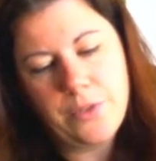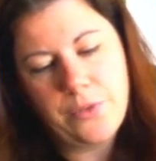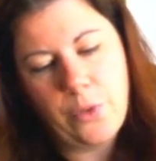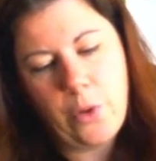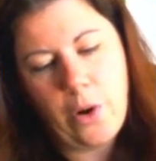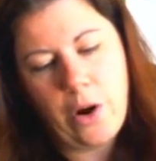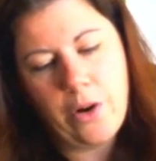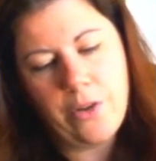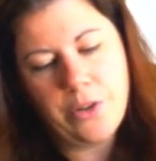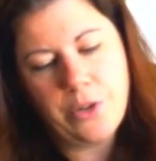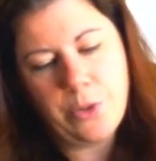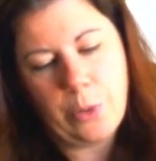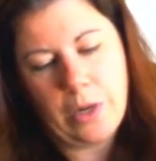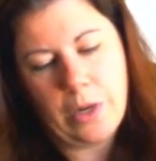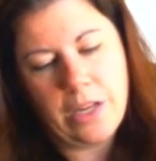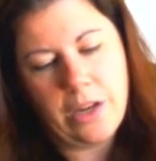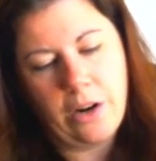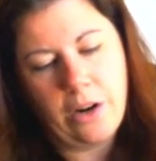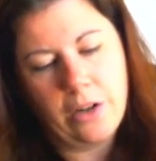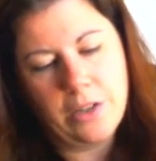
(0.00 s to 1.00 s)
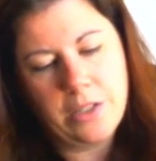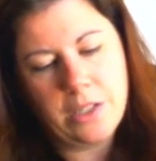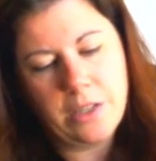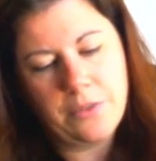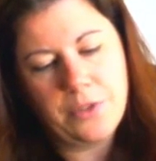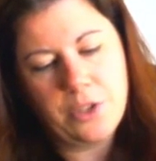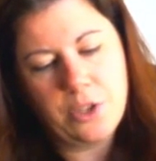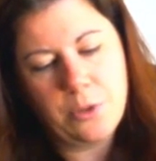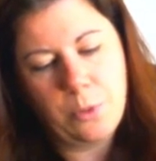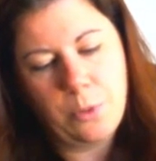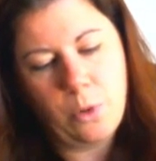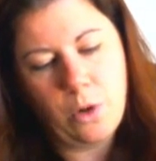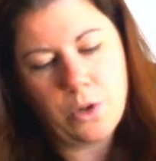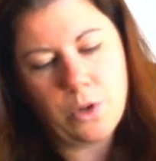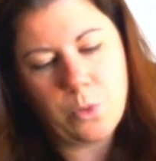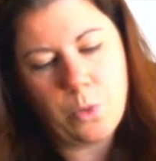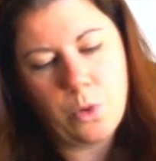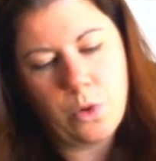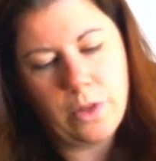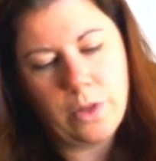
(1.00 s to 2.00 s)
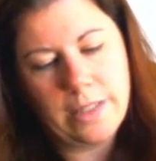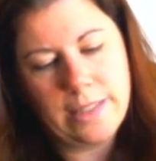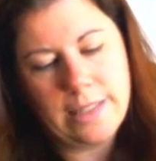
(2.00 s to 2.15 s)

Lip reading: 420 yards of superwash wool,